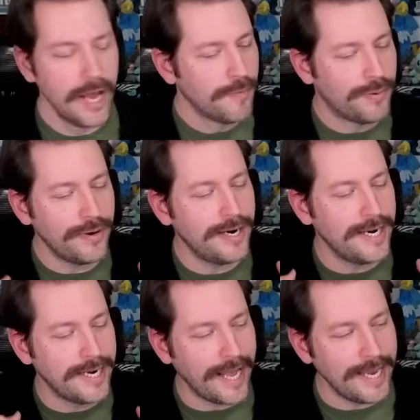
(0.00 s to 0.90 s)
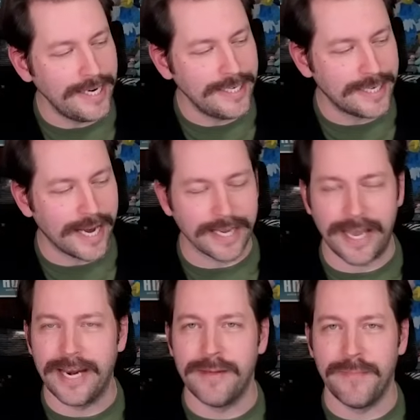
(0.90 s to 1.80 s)
Put it in any deck
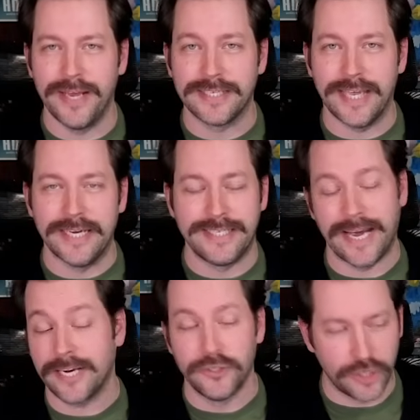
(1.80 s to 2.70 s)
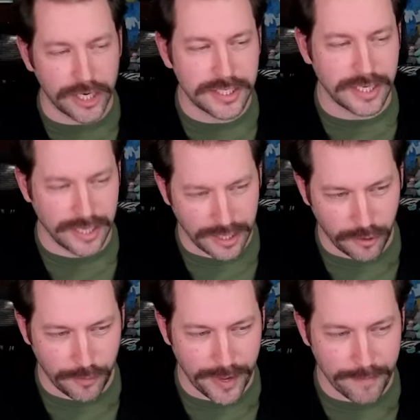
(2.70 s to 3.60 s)
and it makes that deck just a
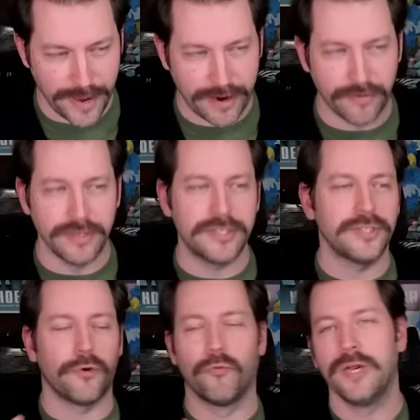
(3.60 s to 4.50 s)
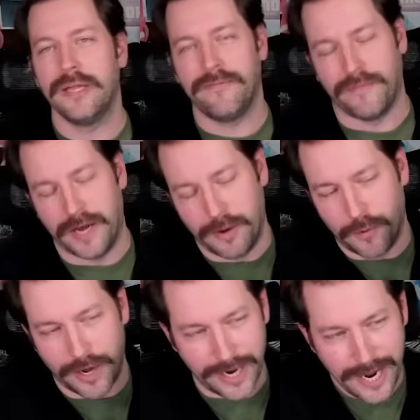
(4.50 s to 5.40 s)
little bit better. This is a really funny
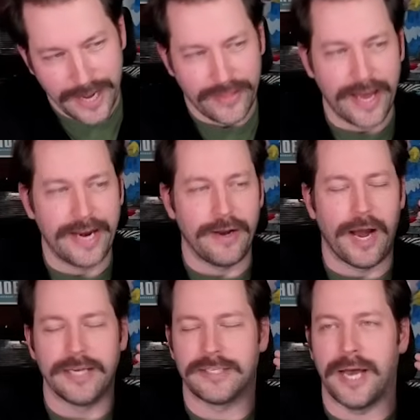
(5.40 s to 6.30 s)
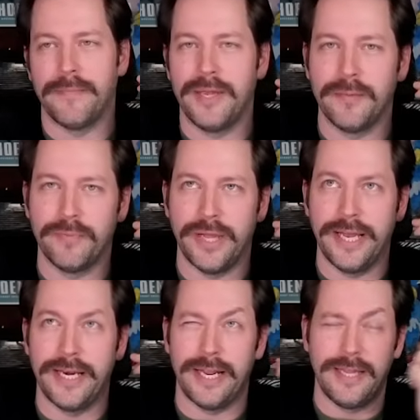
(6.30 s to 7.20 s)
one that I saw being
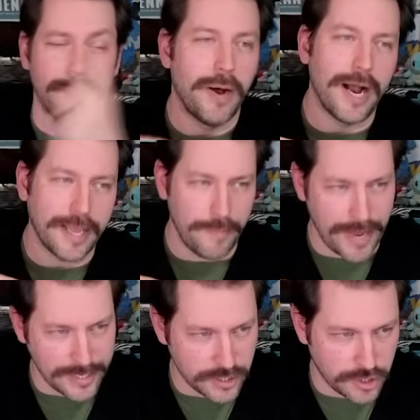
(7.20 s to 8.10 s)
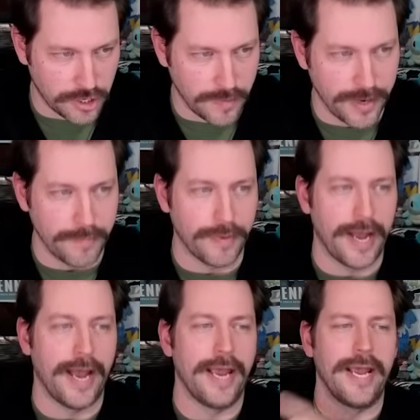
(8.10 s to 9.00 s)
played in the Pocket Mads tournament
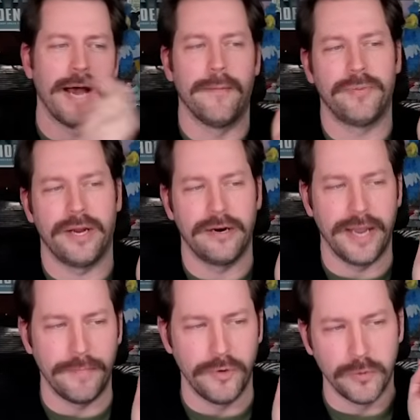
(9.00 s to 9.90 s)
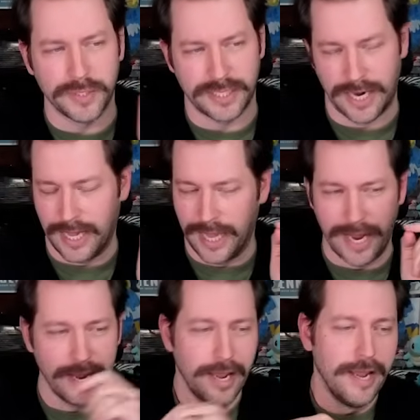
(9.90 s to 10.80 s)
by a player named
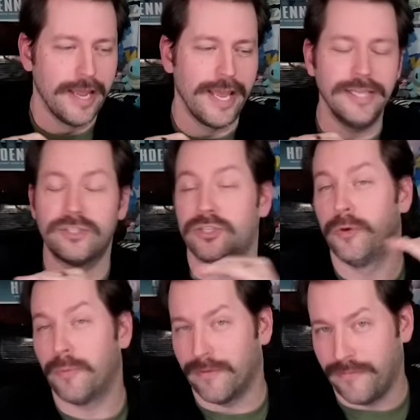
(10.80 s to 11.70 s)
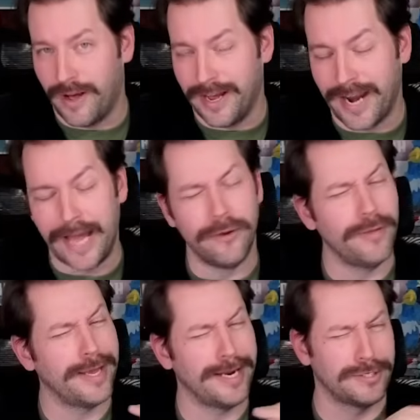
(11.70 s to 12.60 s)
Numatanale. It's super fun. I do
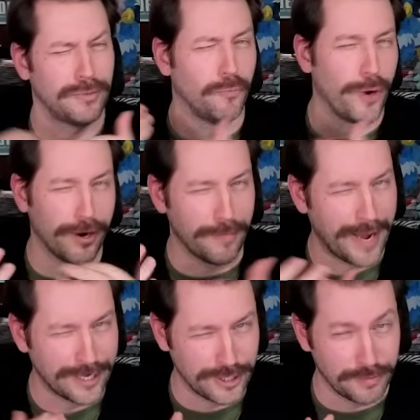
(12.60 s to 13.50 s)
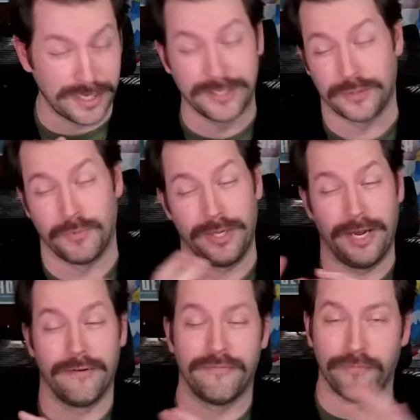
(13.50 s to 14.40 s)
think it has some weird matchups and some really
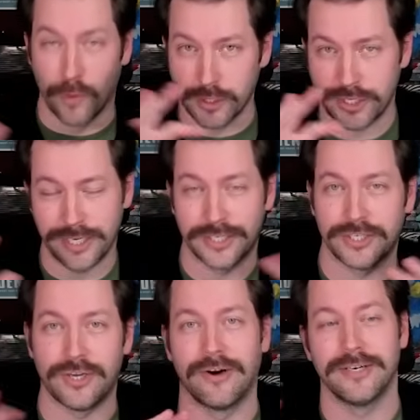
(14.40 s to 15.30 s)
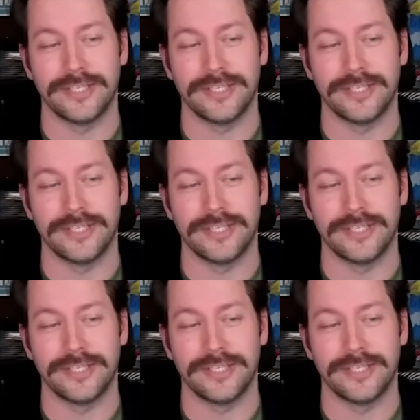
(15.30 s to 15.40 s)
unfortunate starts